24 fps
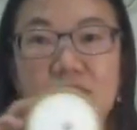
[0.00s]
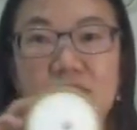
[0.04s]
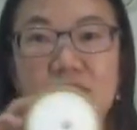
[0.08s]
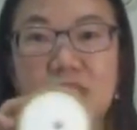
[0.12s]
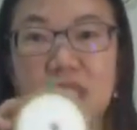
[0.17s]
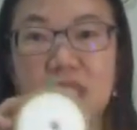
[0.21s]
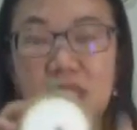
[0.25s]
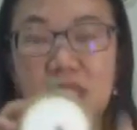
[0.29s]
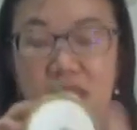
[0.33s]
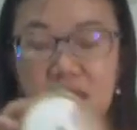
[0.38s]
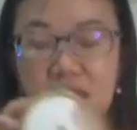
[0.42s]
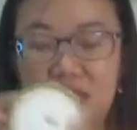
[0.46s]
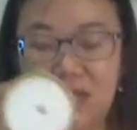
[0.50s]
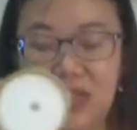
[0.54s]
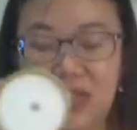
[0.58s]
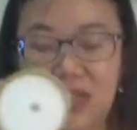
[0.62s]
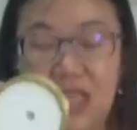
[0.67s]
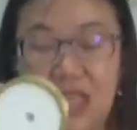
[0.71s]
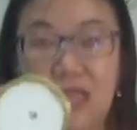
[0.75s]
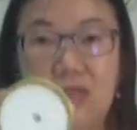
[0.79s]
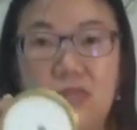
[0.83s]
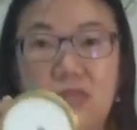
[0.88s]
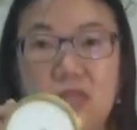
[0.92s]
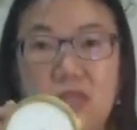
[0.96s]
circle, you
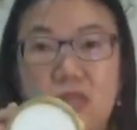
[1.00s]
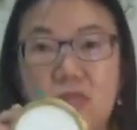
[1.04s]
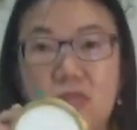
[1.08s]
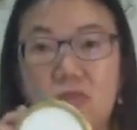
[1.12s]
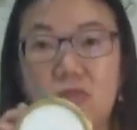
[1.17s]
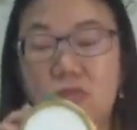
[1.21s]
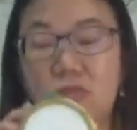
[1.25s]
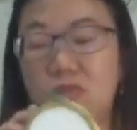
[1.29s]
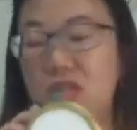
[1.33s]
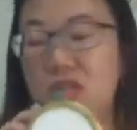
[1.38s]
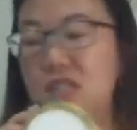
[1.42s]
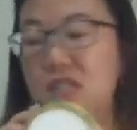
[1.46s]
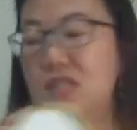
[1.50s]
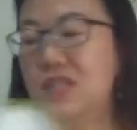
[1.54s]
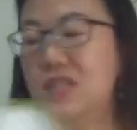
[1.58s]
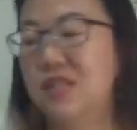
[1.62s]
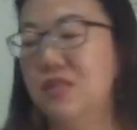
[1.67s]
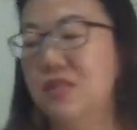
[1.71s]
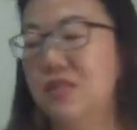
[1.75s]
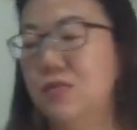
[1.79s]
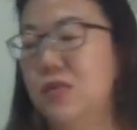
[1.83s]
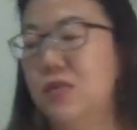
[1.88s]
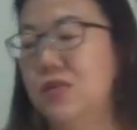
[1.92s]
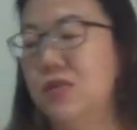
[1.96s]
can use this to trace it
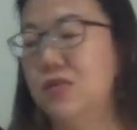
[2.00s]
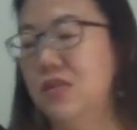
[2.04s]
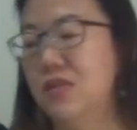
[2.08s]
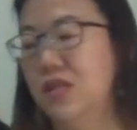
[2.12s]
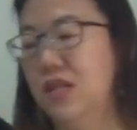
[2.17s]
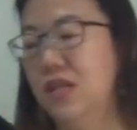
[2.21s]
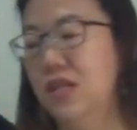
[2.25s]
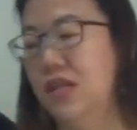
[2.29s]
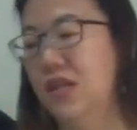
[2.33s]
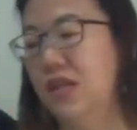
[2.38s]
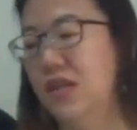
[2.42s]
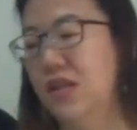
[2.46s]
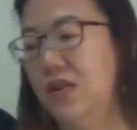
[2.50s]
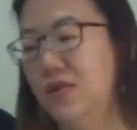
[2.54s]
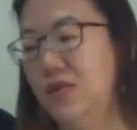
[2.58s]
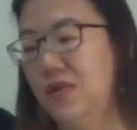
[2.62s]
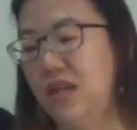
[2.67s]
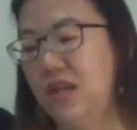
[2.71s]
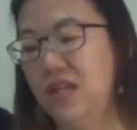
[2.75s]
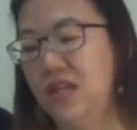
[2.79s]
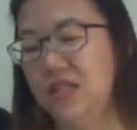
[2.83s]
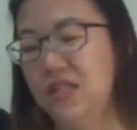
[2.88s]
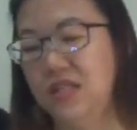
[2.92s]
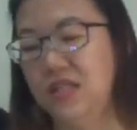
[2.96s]
as well,
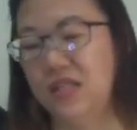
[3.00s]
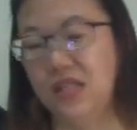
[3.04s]
right?